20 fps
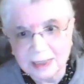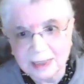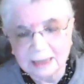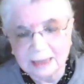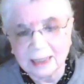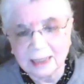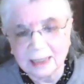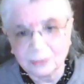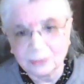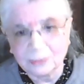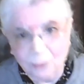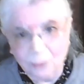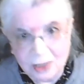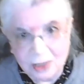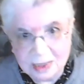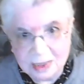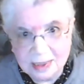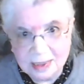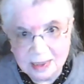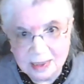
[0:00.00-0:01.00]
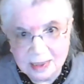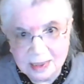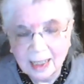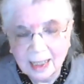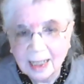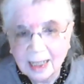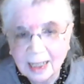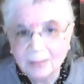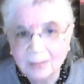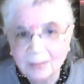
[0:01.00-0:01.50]
that was.
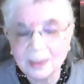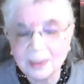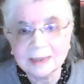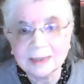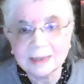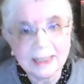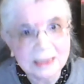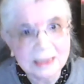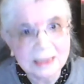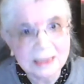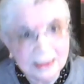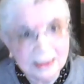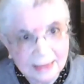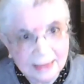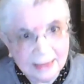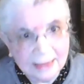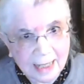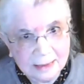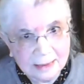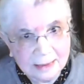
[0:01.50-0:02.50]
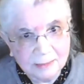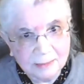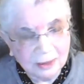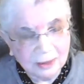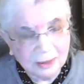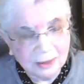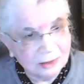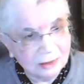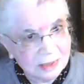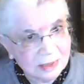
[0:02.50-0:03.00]
But they did that
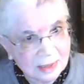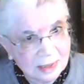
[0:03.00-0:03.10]
because